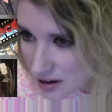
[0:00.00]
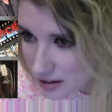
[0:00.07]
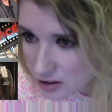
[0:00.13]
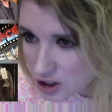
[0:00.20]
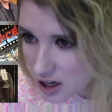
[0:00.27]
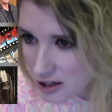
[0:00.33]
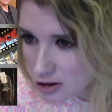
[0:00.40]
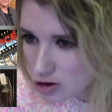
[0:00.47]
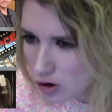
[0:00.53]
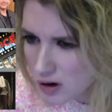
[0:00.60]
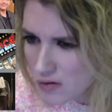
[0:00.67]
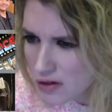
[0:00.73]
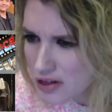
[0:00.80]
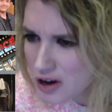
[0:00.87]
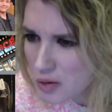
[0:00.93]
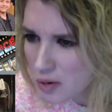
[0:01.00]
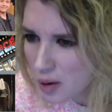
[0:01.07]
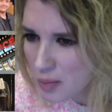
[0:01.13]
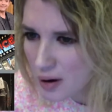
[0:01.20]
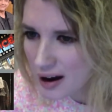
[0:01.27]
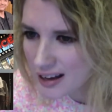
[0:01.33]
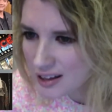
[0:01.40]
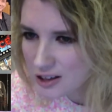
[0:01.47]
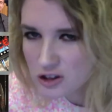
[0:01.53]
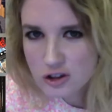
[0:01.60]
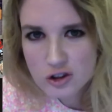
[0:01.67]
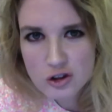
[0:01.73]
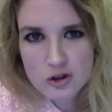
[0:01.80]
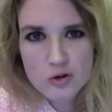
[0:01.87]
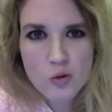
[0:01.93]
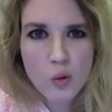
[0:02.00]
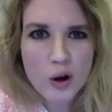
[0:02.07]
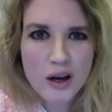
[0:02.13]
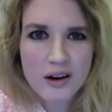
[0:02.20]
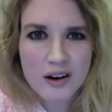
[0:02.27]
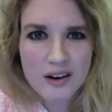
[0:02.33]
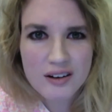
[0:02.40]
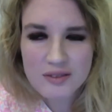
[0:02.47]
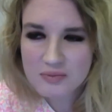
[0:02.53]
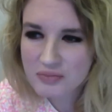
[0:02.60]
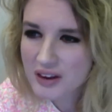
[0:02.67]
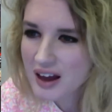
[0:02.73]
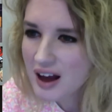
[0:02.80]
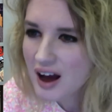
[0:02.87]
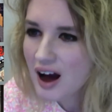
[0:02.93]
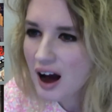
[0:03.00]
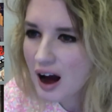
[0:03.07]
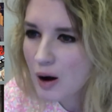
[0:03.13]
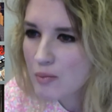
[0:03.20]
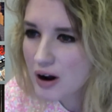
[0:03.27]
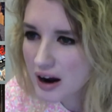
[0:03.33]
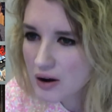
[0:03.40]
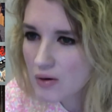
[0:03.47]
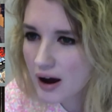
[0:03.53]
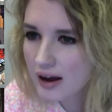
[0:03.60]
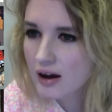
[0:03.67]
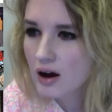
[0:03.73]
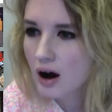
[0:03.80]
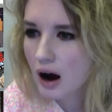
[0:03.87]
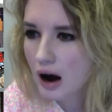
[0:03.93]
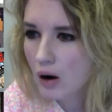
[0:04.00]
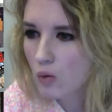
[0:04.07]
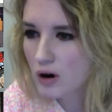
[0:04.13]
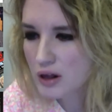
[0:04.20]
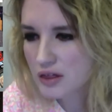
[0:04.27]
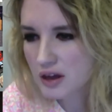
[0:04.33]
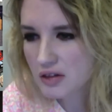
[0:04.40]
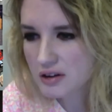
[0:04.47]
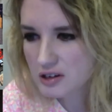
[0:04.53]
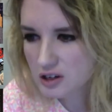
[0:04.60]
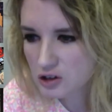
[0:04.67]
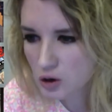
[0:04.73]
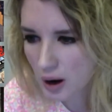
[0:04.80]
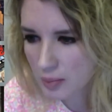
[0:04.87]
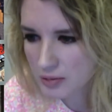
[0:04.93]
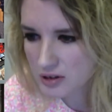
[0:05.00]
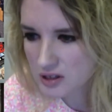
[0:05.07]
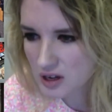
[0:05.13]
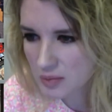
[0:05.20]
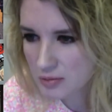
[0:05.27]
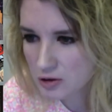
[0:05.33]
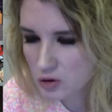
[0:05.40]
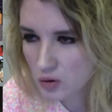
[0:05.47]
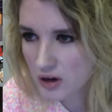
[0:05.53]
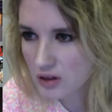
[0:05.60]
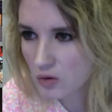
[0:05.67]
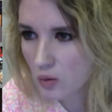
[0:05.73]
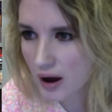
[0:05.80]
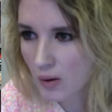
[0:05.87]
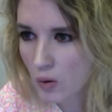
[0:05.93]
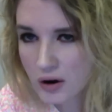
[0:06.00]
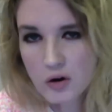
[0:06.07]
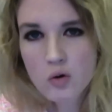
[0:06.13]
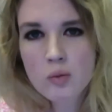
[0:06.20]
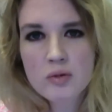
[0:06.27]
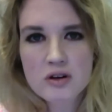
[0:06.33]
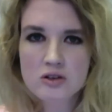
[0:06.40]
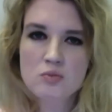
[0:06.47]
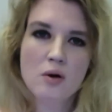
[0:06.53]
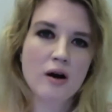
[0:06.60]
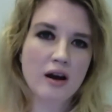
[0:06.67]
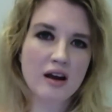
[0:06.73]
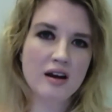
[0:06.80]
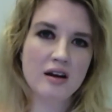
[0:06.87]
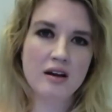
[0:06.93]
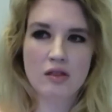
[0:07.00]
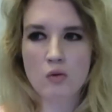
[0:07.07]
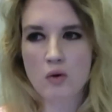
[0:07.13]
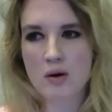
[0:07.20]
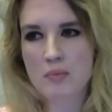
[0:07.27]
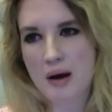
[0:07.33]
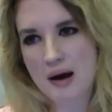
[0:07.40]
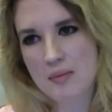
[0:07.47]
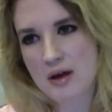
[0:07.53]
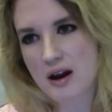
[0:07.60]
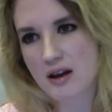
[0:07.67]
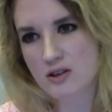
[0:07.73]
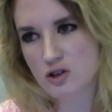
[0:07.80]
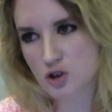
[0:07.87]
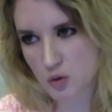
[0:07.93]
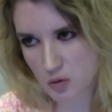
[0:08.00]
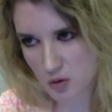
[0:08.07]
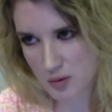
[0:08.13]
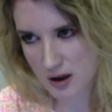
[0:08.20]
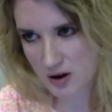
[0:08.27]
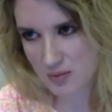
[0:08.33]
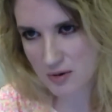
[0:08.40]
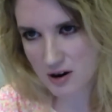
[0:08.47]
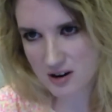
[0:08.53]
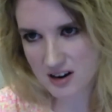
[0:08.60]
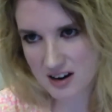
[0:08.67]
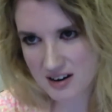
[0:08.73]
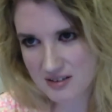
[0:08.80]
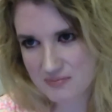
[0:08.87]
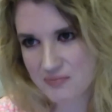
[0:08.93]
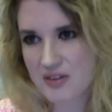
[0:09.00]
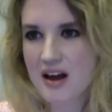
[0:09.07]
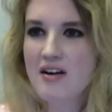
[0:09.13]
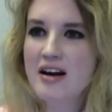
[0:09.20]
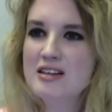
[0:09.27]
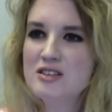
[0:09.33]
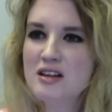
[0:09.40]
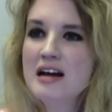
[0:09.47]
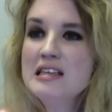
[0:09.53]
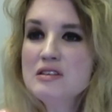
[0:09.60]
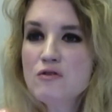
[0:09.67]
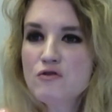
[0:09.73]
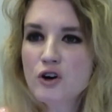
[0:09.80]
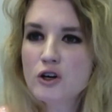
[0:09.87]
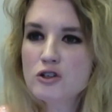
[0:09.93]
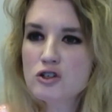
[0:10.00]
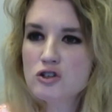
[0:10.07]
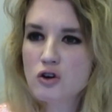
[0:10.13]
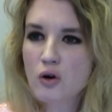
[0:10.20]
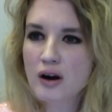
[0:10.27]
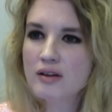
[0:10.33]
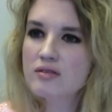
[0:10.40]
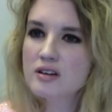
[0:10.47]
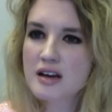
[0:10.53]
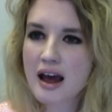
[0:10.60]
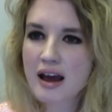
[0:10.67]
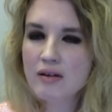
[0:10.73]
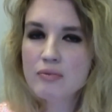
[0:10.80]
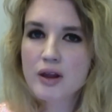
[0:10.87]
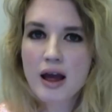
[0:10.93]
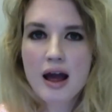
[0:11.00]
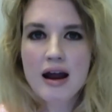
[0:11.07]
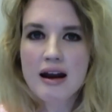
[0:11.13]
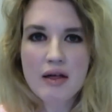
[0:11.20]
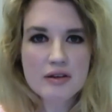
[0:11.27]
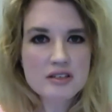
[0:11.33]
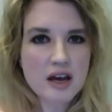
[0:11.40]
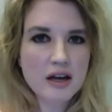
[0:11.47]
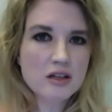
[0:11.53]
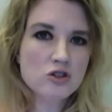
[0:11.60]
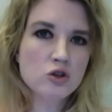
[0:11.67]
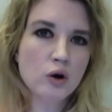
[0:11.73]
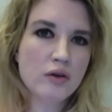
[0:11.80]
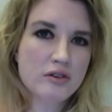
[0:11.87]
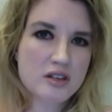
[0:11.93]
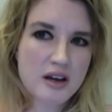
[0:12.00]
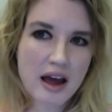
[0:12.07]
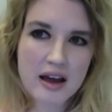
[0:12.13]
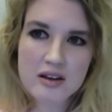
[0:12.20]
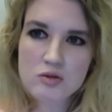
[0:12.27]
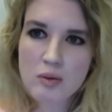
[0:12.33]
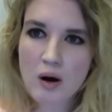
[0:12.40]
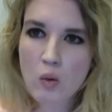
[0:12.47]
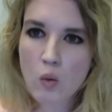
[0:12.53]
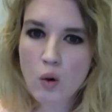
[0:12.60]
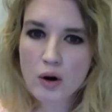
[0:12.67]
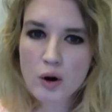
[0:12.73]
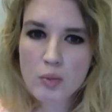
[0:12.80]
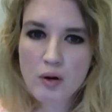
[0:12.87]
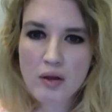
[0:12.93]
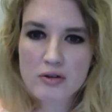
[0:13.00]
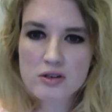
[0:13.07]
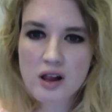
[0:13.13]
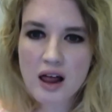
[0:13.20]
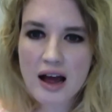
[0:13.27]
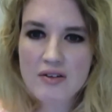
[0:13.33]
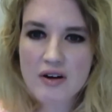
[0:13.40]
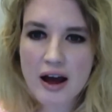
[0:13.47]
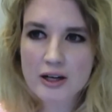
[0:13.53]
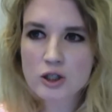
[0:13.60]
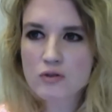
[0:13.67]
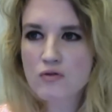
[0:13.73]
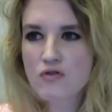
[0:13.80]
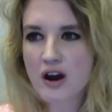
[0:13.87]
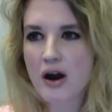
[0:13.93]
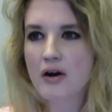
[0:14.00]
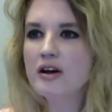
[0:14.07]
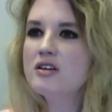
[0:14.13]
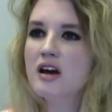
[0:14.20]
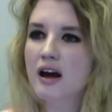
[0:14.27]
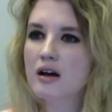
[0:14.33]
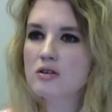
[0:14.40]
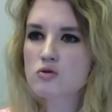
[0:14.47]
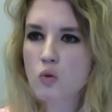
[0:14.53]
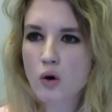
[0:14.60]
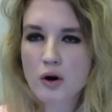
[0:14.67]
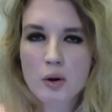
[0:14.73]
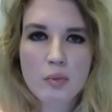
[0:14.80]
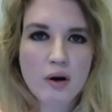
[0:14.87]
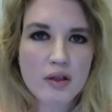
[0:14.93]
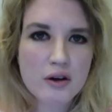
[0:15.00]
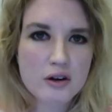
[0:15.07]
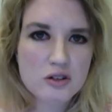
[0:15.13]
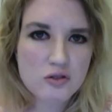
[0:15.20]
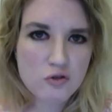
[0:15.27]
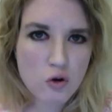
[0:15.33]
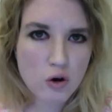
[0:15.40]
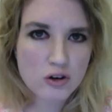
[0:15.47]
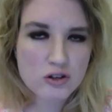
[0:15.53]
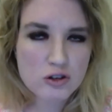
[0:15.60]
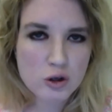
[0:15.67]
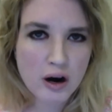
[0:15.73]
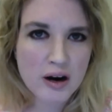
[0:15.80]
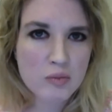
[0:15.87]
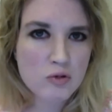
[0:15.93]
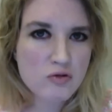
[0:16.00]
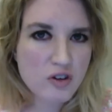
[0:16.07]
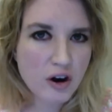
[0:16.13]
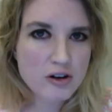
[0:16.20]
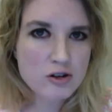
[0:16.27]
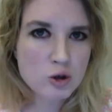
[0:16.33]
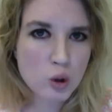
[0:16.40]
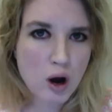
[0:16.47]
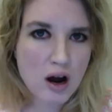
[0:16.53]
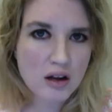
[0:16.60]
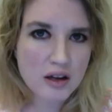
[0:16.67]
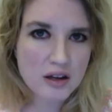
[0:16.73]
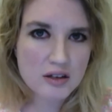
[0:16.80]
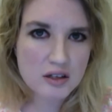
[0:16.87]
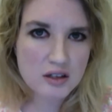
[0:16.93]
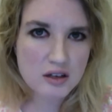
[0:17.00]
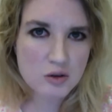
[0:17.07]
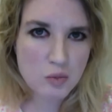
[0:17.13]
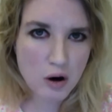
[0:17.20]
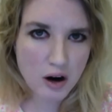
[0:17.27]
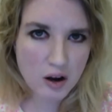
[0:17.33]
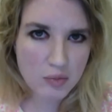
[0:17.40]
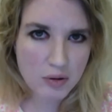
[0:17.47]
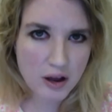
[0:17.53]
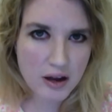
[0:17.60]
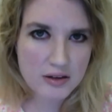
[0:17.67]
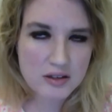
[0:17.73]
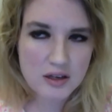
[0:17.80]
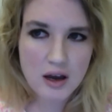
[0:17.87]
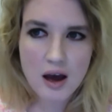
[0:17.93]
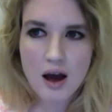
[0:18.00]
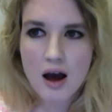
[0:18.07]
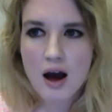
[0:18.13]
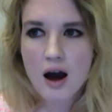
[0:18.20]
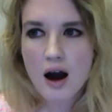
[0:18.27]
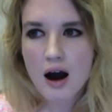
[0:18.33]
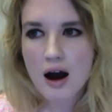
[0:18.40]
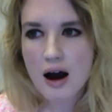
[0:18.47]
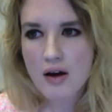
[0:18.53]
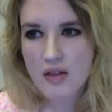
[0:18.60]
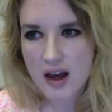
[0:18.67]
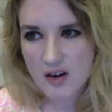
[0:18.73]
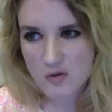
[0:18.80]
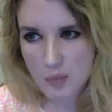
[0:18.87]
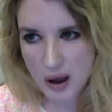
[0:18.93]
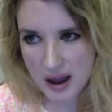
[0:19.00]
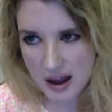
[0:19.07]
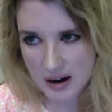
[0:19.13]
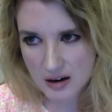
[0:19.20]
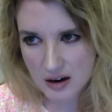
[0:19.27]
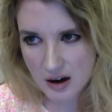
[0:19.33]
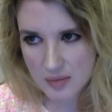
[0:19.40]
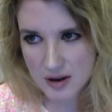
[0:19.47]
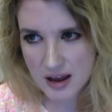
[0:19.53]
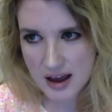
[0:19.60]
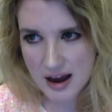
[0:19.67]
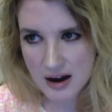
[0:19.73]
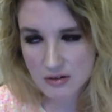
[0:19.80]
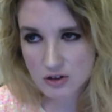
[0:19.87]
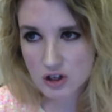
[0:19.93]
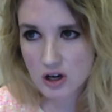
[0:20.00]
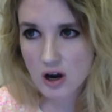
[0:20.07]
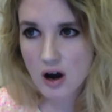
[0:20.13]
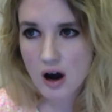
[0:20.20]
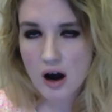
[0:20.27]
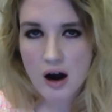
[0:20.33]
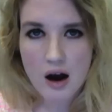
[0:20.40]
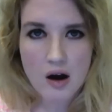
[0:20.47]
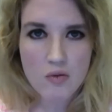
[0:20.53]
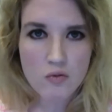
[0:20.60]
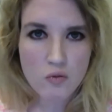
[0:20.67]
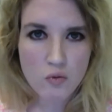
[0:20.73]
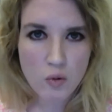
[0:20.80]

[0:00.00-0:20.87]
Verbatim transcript: be like, kids, don't even think about buying this. It's too weird. Uh, but anyway, uh, what do you think of the discrepancy between the way Wonder Woman is marketed and the way Batman and Superman are marketed? All right, so that's the first story of the day. Now, the second story of the day is about Warner Brothers live action fairy tales. Warner Brothers, of course, is trying to move very strongly into this marketplace. Uh, they have Pan coming out uh,